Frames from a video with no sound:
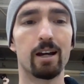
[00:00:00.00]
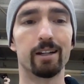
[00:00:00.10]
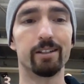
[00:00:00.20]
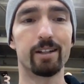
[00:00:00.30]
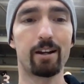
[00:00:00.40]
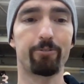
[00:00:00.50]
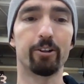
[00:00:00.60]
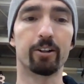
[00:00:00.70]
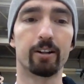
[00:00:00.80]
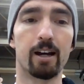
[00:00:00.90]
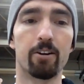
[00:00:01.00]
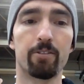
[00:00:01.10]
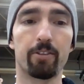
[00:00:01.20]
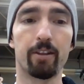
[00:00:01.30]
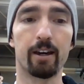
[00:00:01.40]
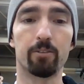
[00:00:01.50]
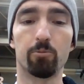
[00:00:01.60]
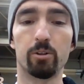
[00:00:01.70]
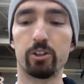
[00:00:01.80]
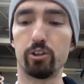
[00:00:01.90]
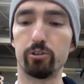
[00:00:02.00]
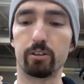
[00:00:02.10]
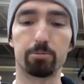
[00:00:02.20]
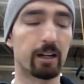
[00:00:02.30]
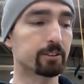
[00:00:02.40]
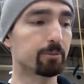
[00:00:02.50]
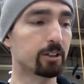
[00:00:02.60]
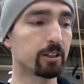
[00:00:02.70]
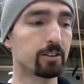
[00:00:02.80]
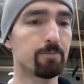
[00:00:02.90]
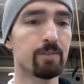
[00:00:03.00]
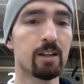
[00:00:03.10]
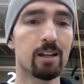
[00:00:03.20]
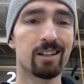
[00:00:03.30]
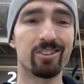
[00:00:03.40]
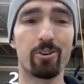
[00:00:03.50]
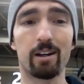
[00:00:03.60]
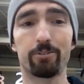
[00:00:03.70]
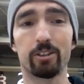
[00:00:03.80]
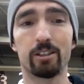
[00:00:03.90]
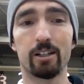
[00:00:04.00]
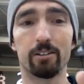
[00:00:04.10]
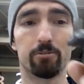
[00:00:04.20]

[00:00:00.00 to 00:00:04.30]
did not figure it out that when you use the plasma cutter, you have to cut